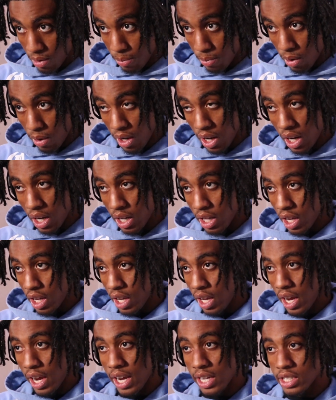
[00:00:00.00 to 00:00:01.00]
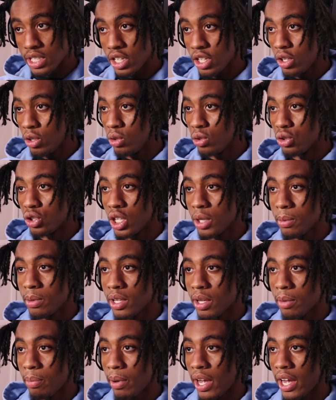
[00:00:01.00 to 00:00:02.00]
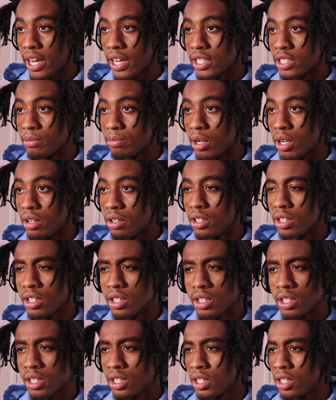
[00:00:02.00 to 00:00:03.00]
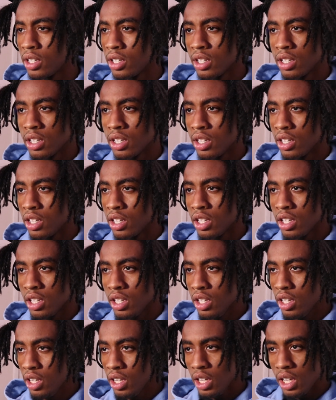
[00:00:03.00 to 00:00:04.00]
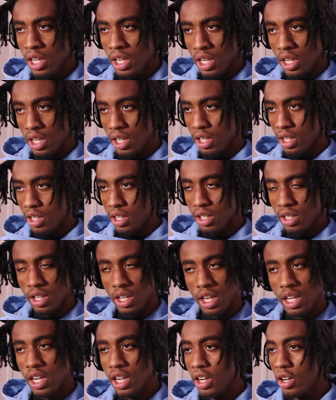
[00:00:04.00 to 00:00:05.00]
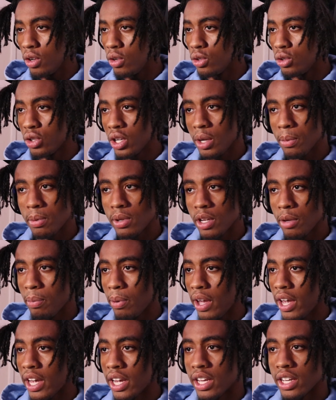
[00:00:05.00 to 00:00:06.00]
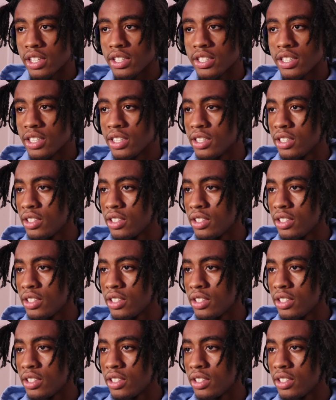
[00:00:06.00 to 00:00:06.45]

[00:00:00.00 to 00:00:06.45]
Bro, that nigga Cash made new dribbling package, bro. Oh! a new dribbling package.